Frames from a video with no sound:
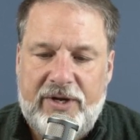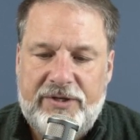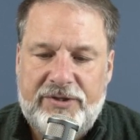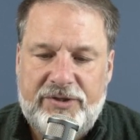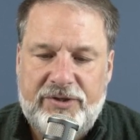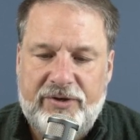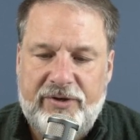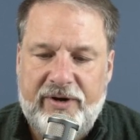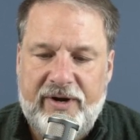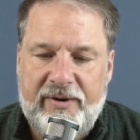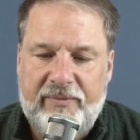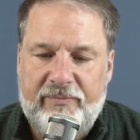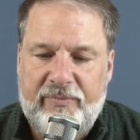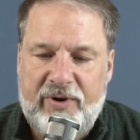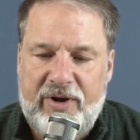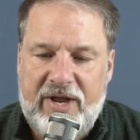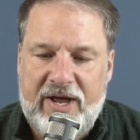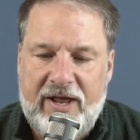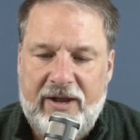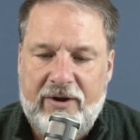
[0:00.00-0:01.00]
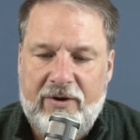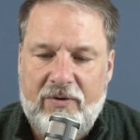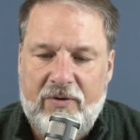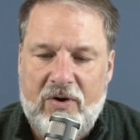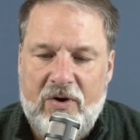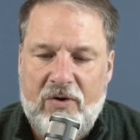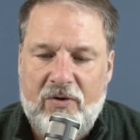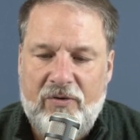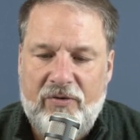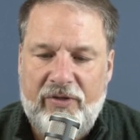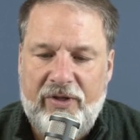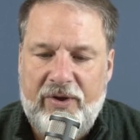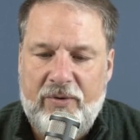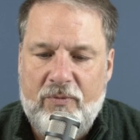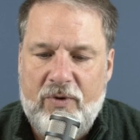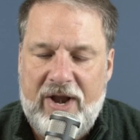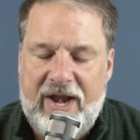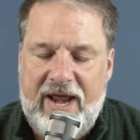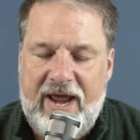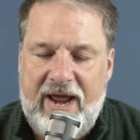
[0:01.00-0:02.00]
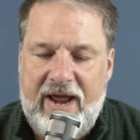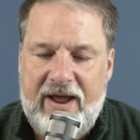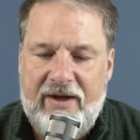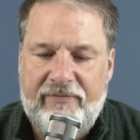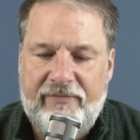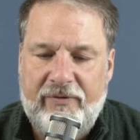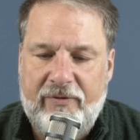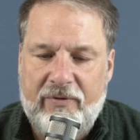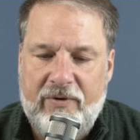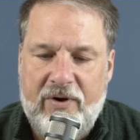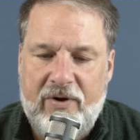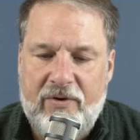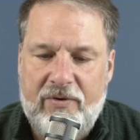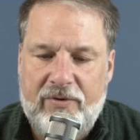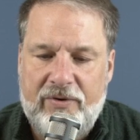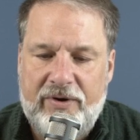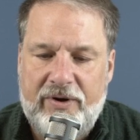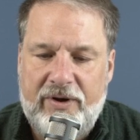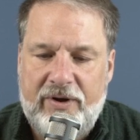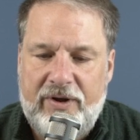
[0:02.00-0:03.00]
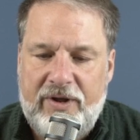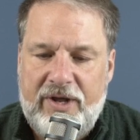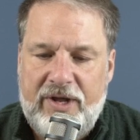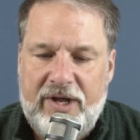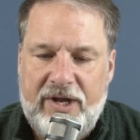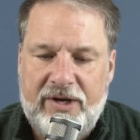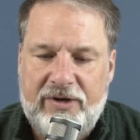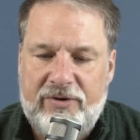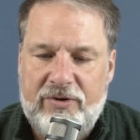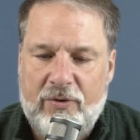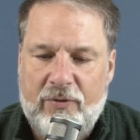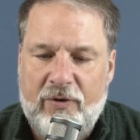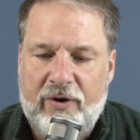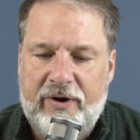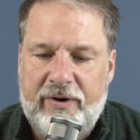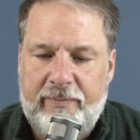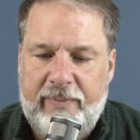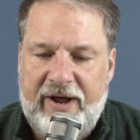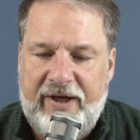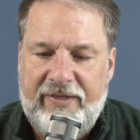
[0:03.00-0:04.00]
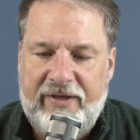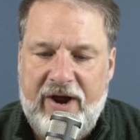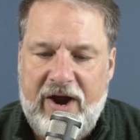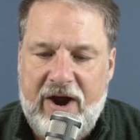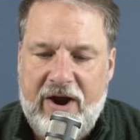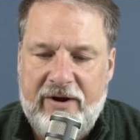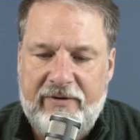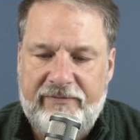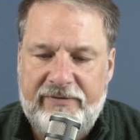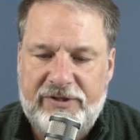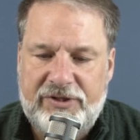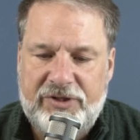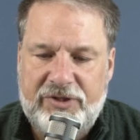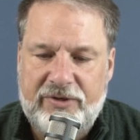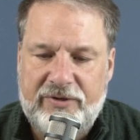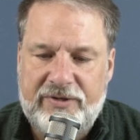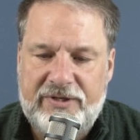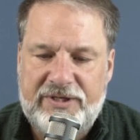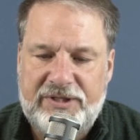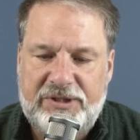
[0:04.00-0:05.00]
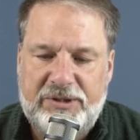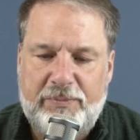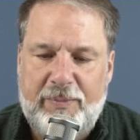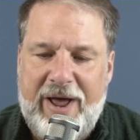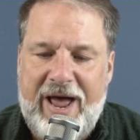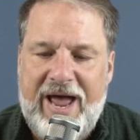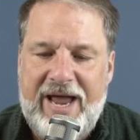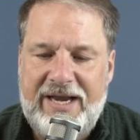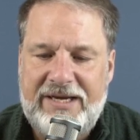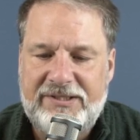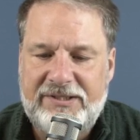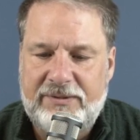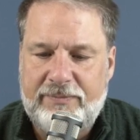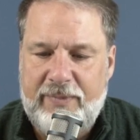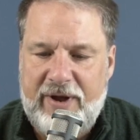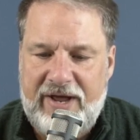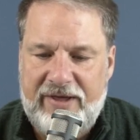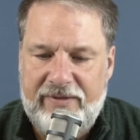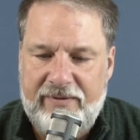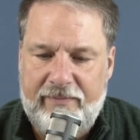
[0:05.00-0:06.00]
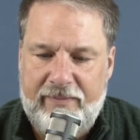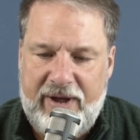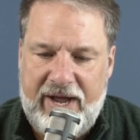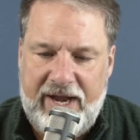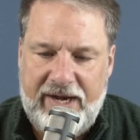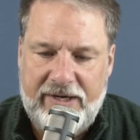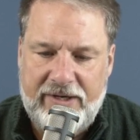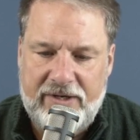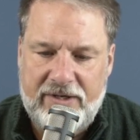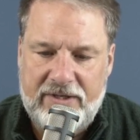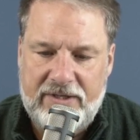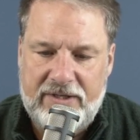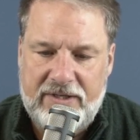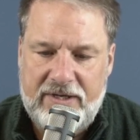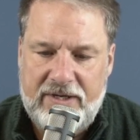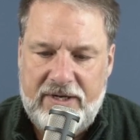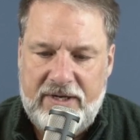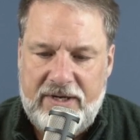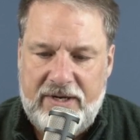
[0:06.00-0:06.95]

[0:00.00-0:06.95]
turning yellow only when half grown, ignored by the harvester, despised by the binder.